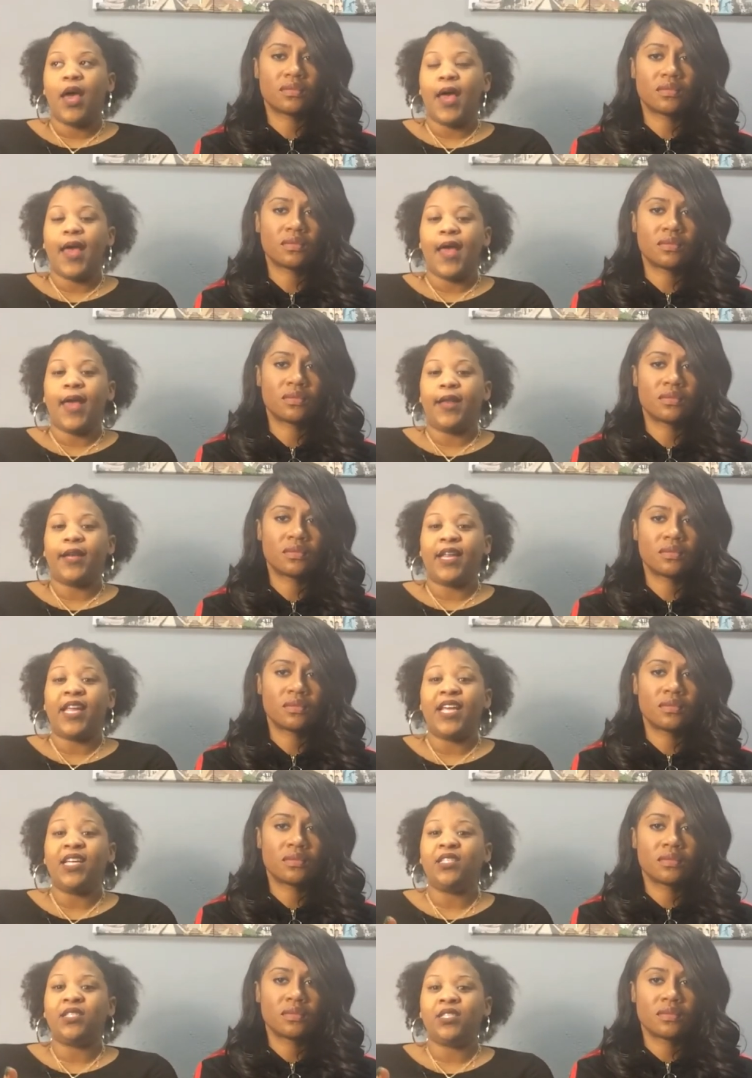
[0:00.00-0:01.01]
Speaker 1: And
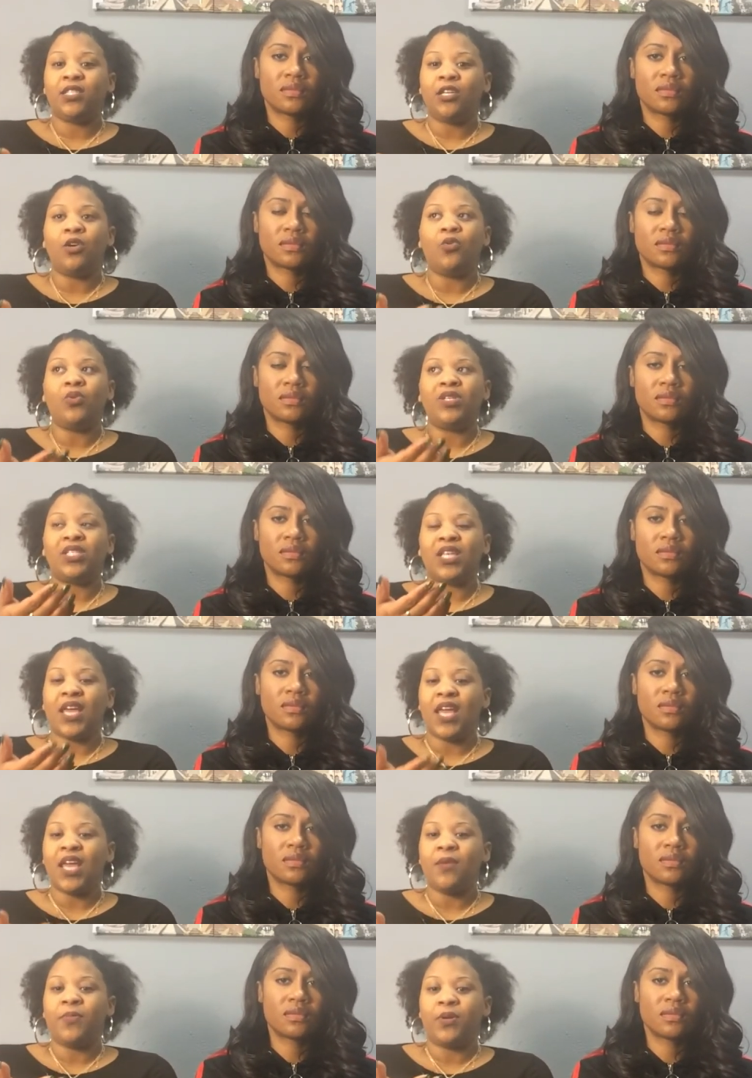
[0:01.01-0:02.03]
he still was
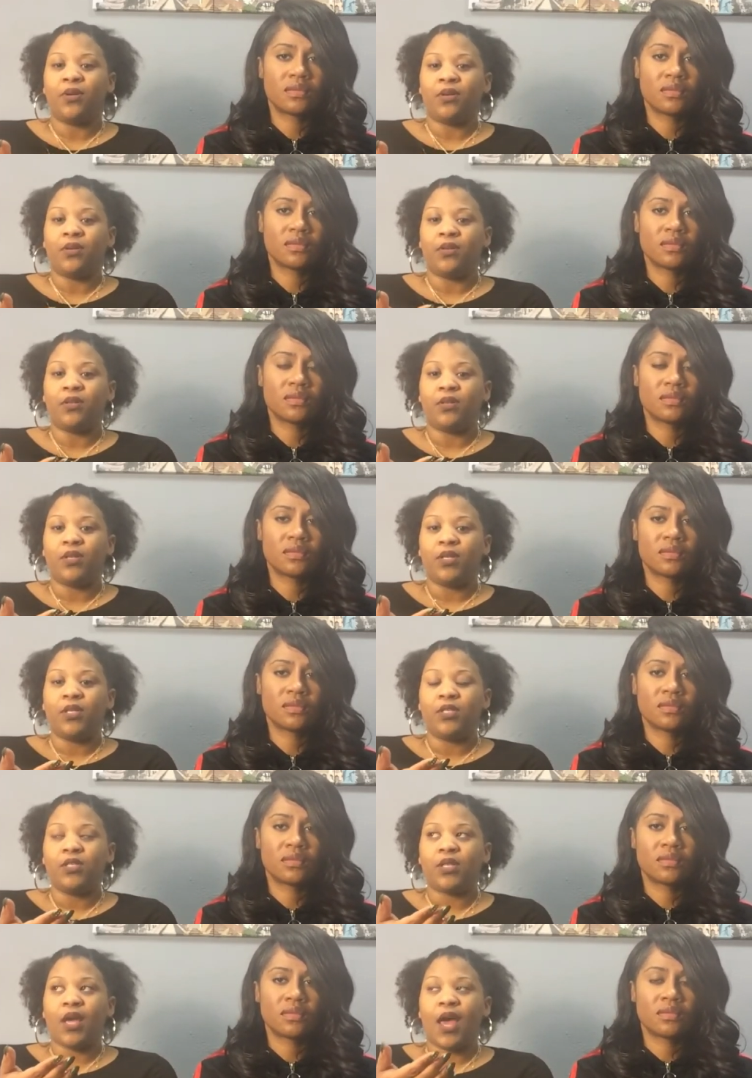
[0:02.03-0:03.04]
able
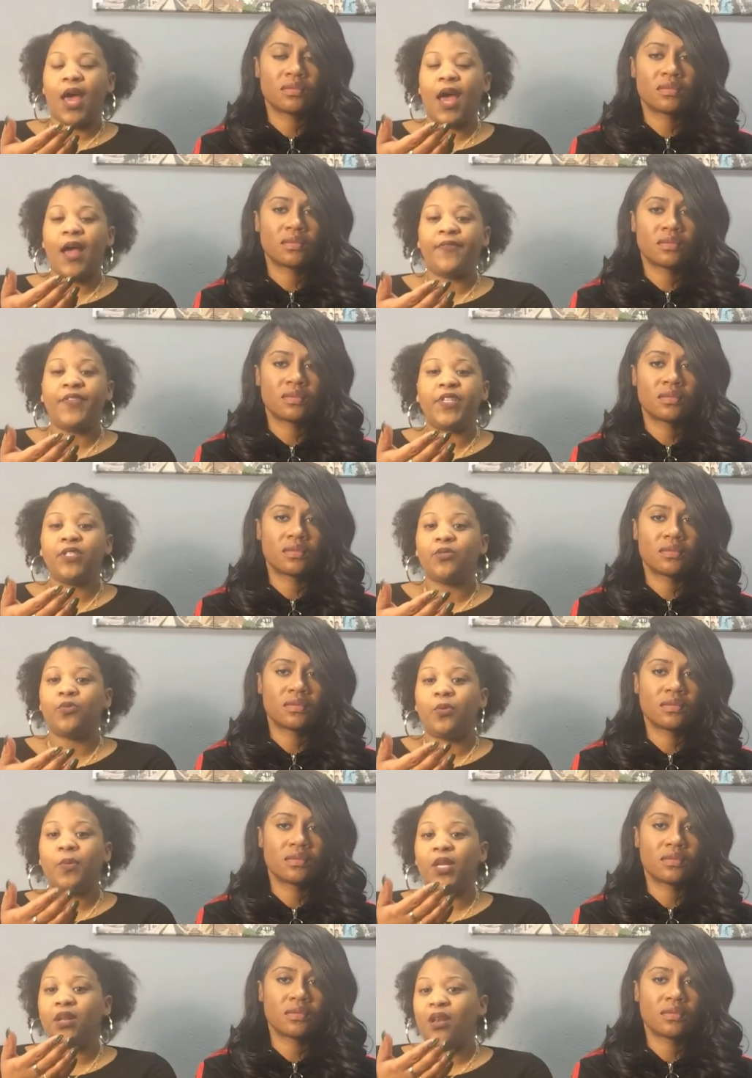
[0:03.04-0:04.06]
to have this
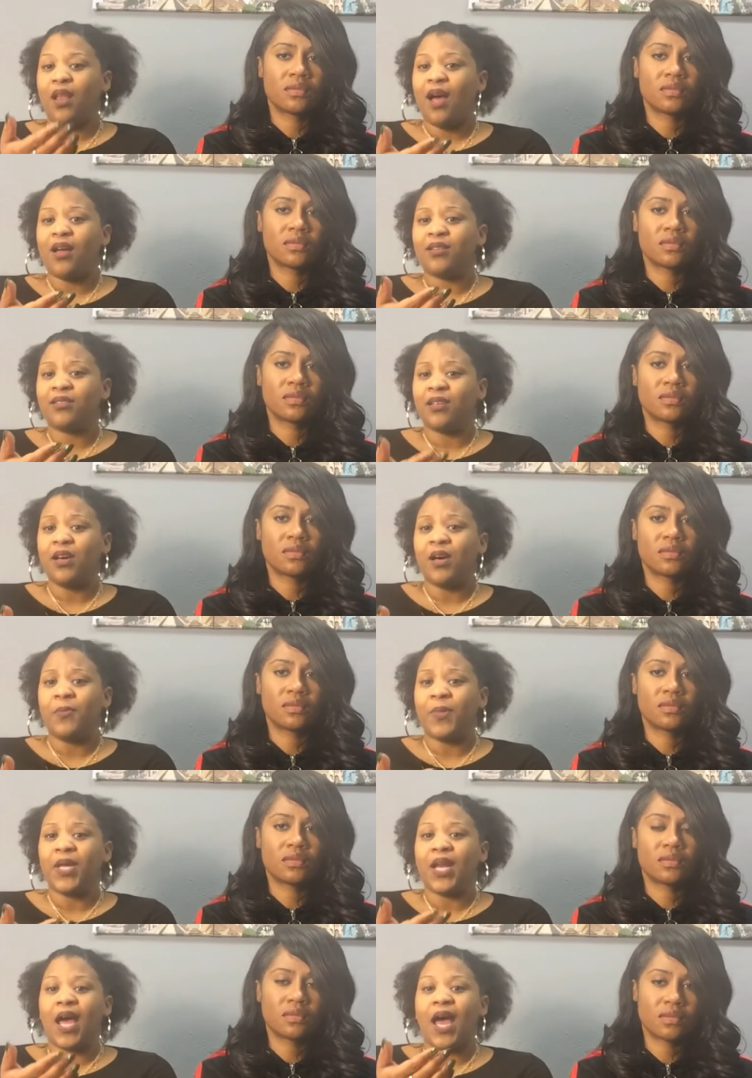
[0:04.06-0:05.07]
woman locked
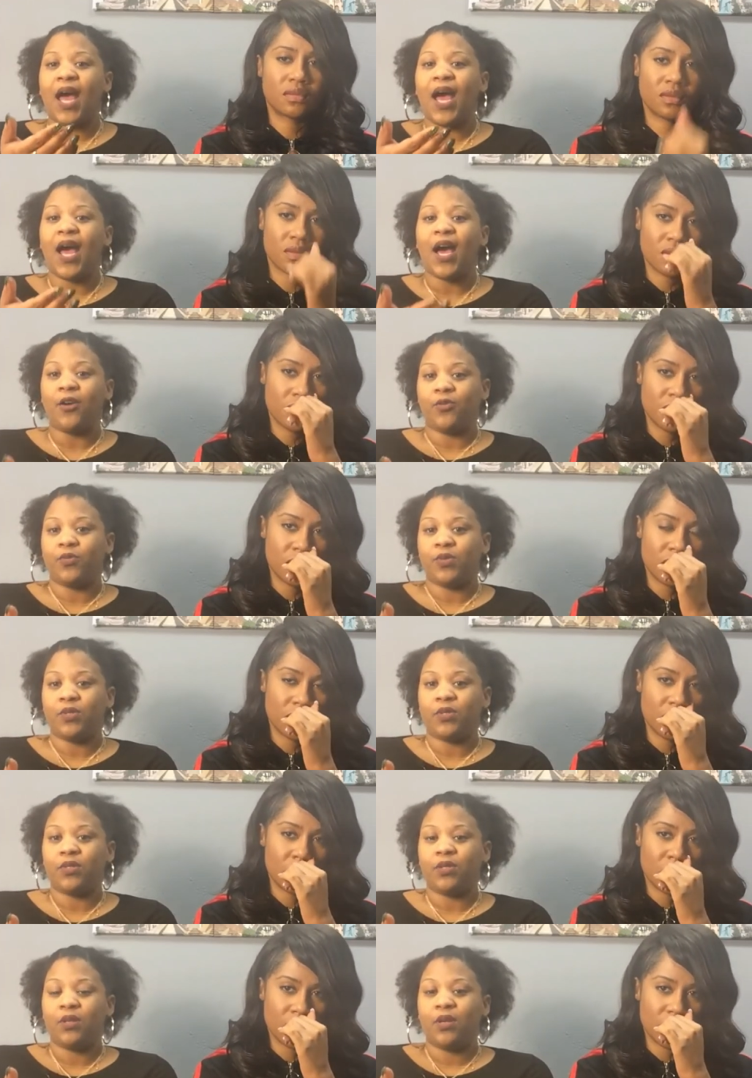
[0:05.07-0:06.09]
up in a
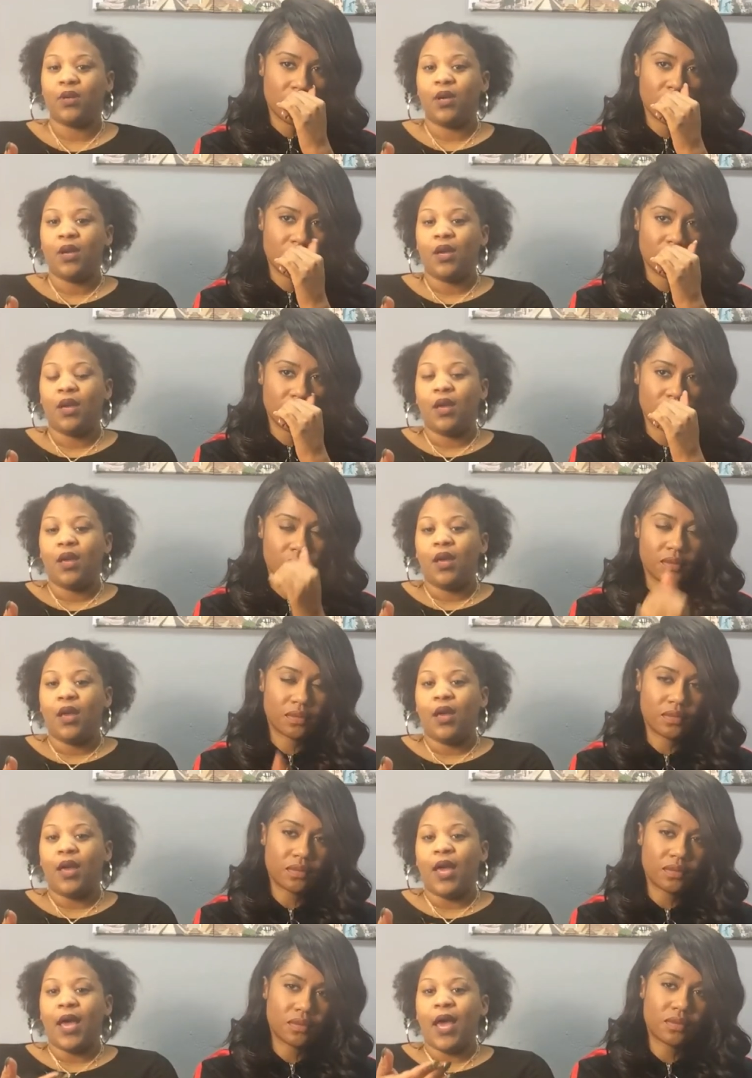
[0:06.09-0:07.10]
house
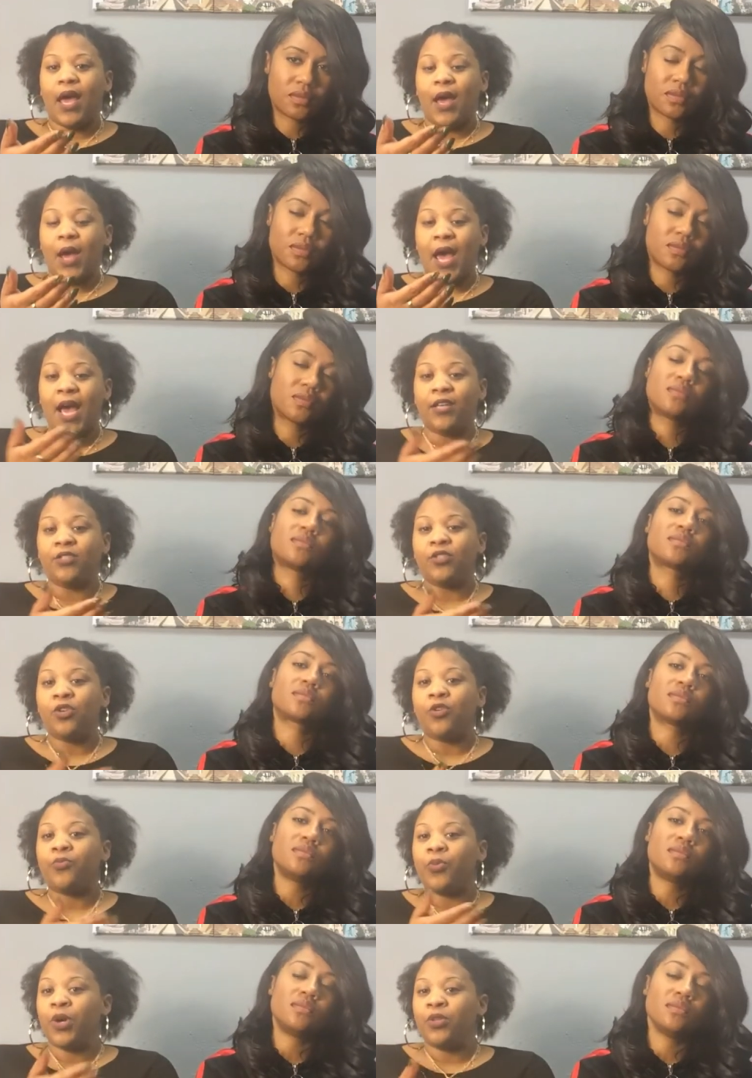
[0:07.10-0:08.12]
as
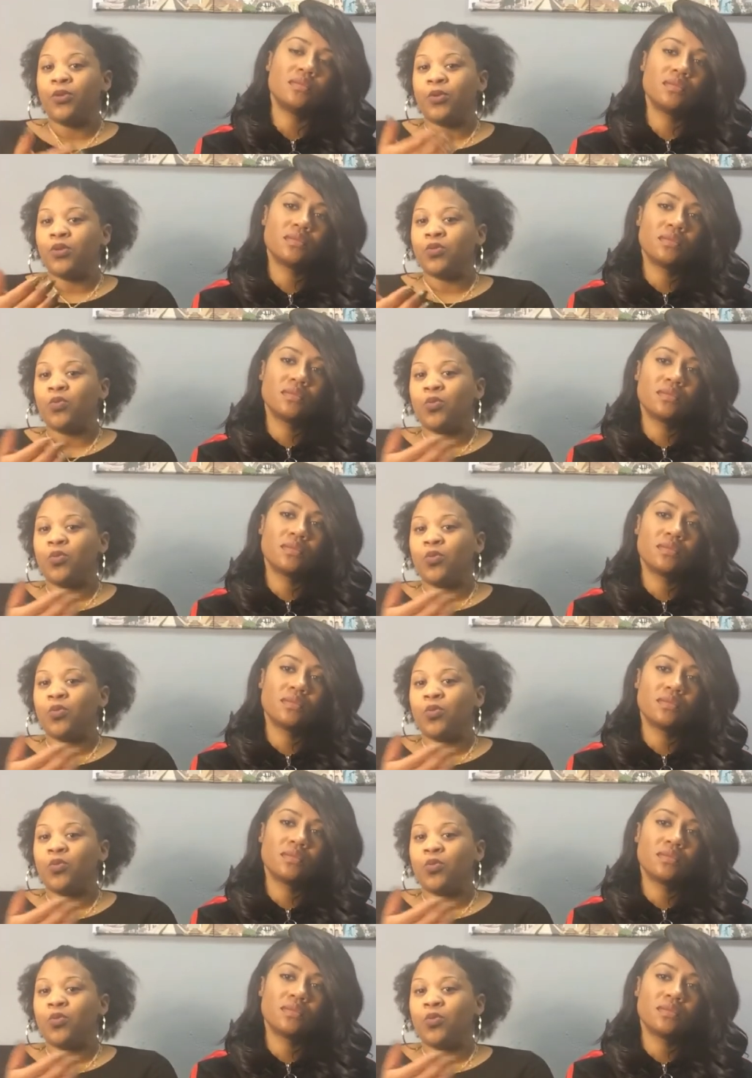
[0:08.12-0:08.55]
your brother is